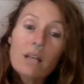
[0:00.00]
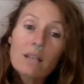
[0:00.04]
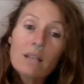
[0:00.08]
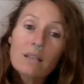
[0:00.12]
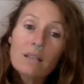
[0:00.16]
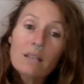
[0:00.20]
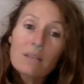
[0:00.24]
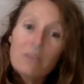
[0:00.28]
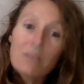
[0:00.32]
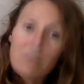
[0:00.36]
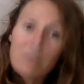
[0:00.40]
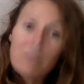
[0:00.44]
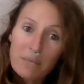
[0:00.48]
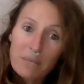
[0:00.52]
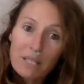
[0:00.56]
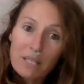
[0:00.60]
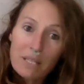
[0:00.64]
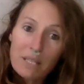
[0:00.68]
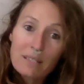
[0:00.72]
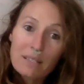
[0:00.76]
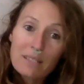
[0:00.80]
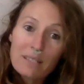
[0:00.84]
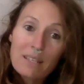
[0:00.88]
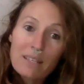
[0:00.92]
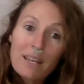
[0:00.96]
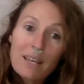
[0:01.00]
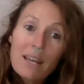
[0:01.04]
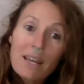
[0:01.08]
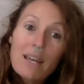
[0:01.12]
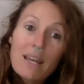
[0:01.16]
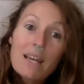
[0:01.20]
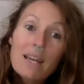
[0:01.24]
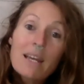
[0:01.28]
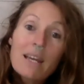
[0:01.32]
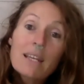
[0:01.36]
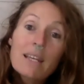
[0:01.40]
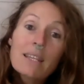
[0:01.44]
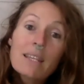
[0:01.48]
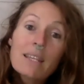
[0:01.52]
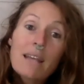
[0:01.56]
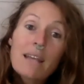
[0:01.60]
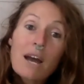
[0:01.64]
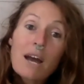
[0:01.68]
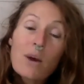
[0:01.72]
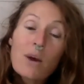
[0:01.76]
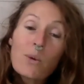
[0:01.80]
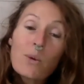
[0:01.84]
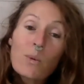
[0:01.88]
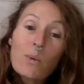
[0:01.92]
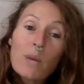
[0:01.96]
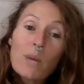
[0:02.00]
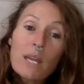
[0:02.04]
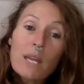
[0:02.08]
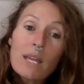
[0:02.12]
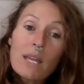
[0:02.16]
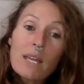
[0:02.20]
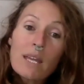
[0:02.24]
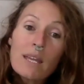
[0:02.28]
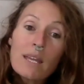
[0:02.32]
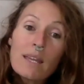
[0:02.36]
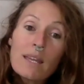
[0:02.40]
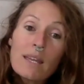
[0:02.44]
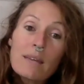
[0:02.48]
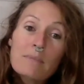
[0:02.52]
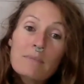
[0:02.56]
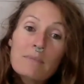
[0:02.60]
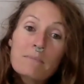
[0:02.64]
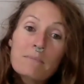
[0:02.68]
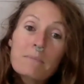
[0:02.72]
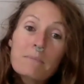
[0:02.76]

as Namibians that we